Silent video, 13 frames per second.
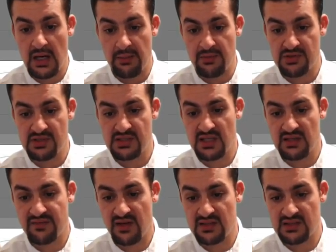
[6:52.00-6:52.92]
You just get the
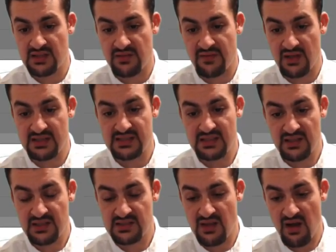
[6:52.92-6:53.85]

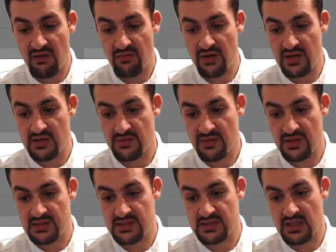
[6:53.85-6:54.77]
volatility software
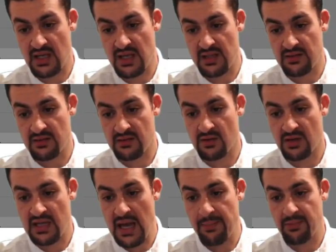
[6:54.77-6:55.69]
interest and your
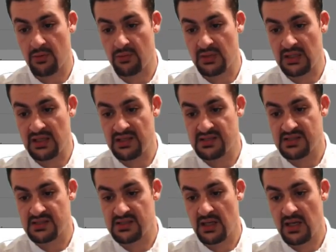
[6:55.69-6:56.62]
capital
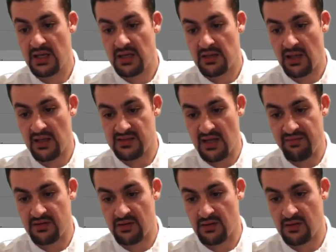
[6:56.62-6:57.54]
release dates
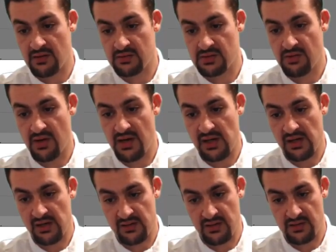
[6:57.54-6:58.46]
after
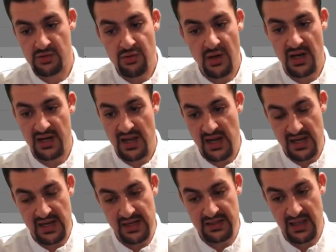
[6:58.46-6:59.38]

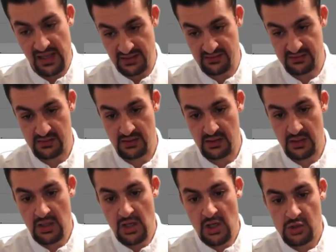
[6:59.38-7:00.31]
299 days.
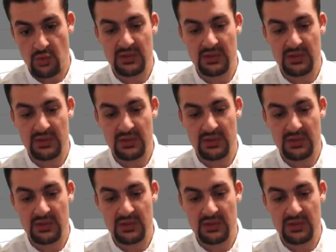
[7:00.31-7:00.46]
So